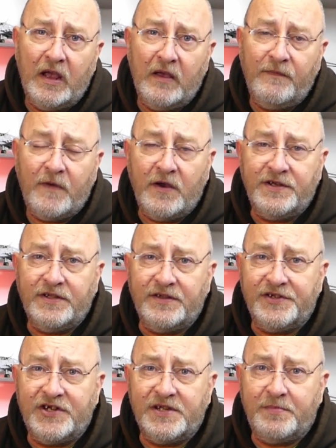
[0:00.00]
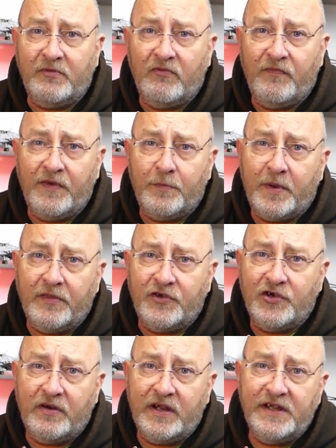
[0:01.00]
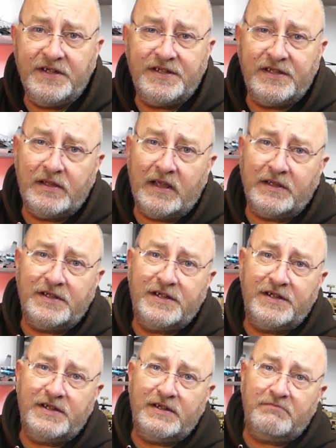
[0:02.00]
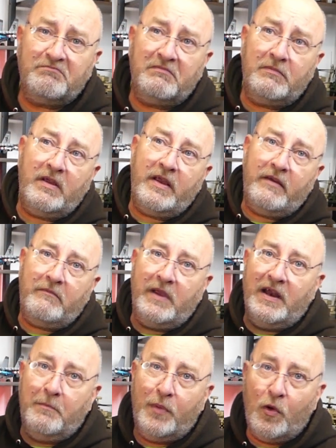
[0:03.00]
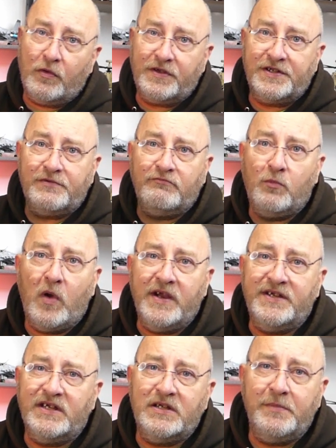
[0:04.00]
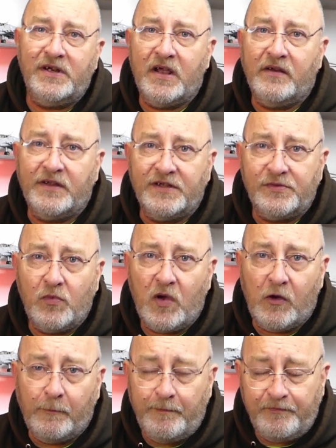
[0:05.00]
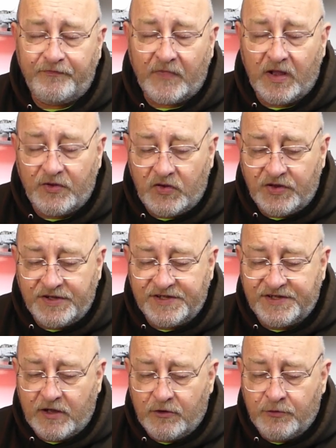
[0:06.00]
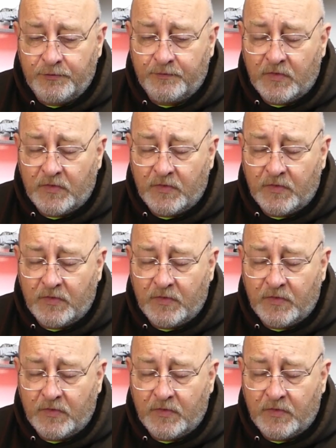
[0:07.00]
fighter that's just been revealed by the Chinese. That's in a box waiting to be done as well. So